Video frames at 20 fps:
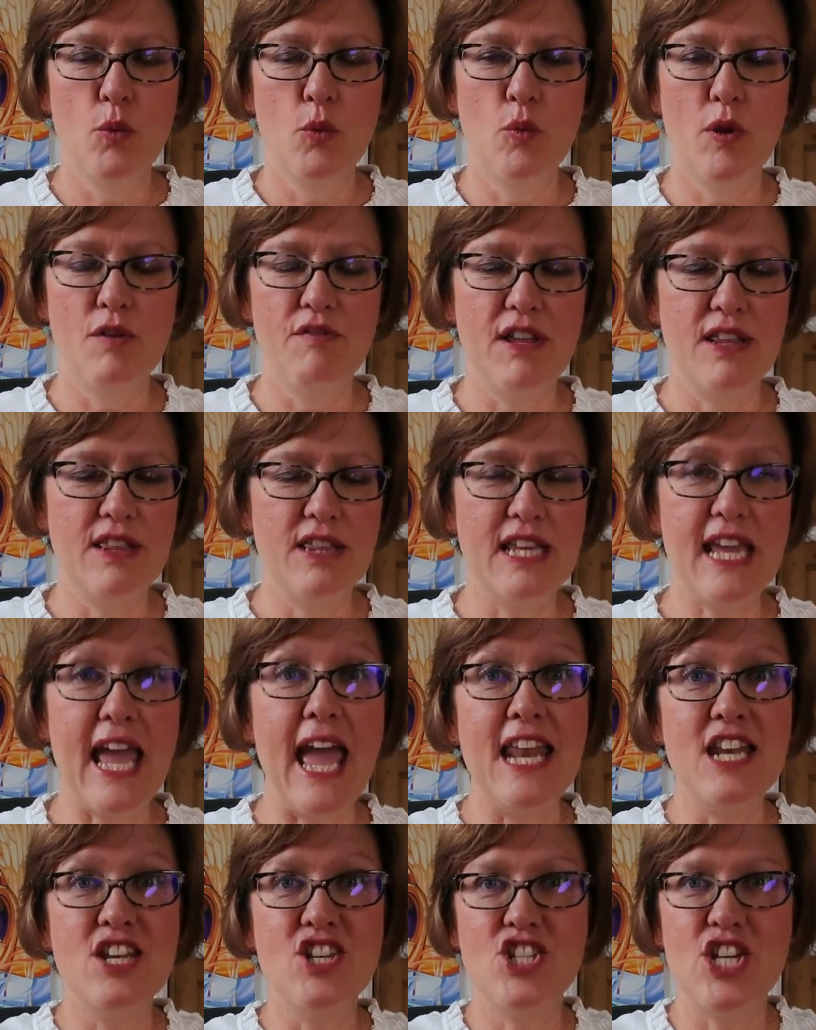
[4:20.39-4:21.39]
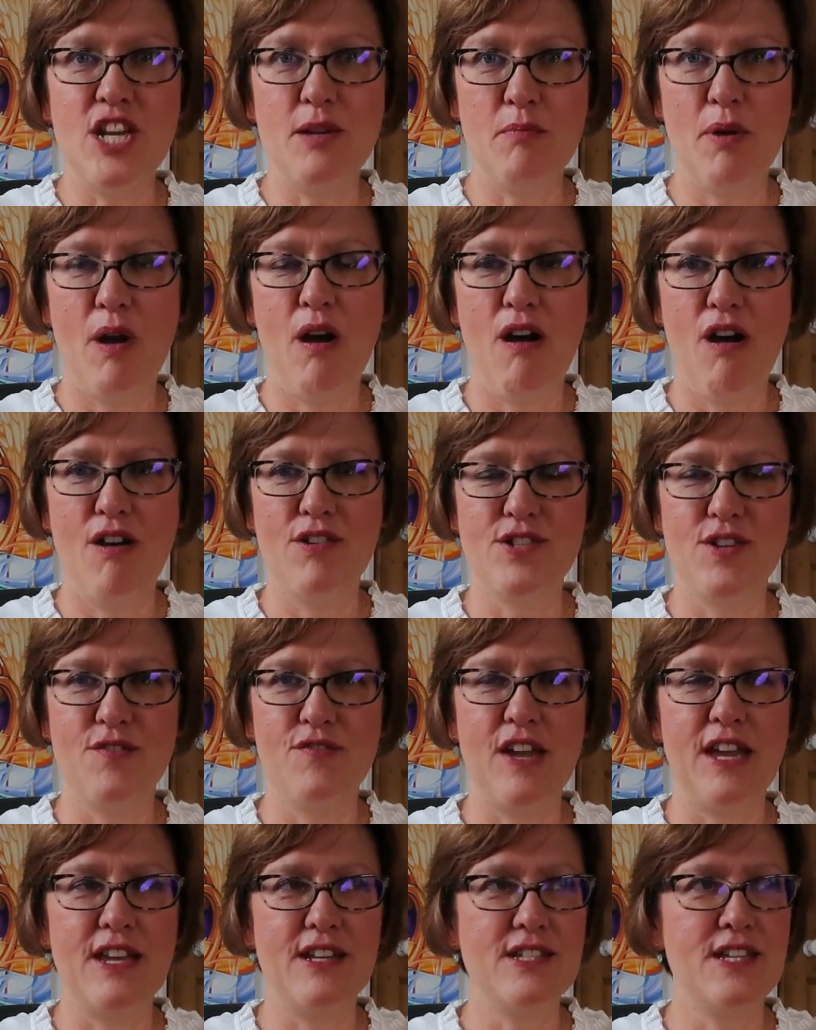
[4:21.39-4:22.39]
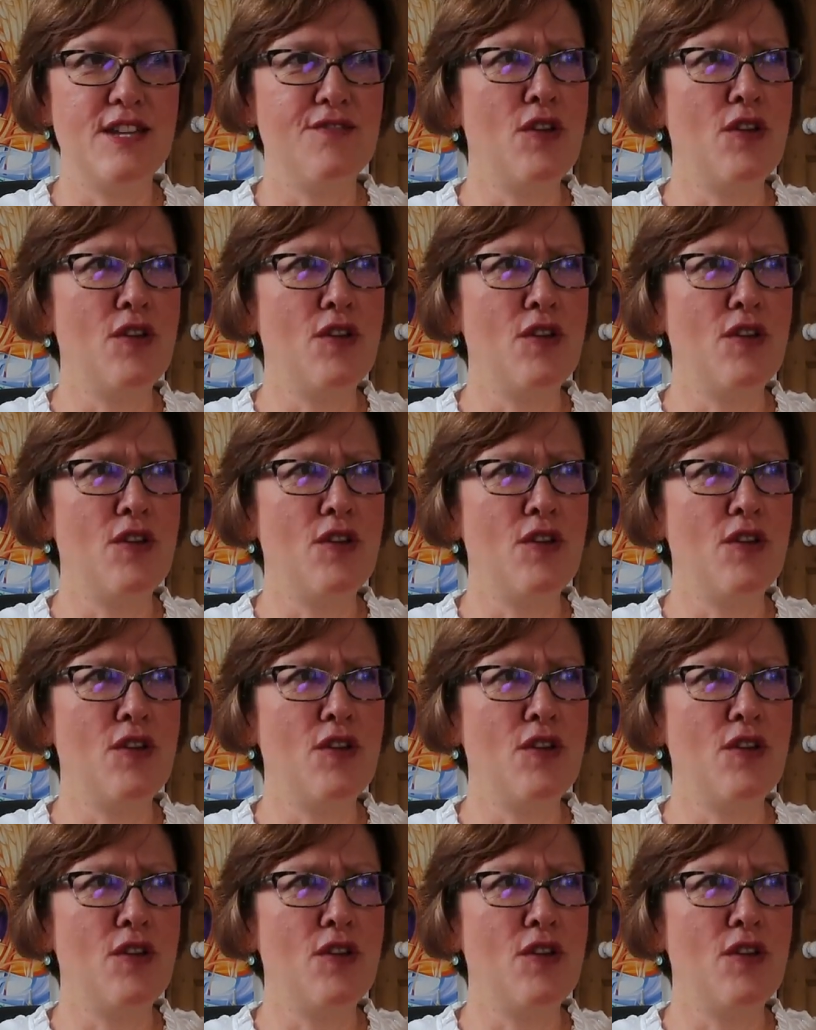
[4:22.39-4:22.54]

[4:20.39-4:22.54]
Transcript: We're in the engine part of it.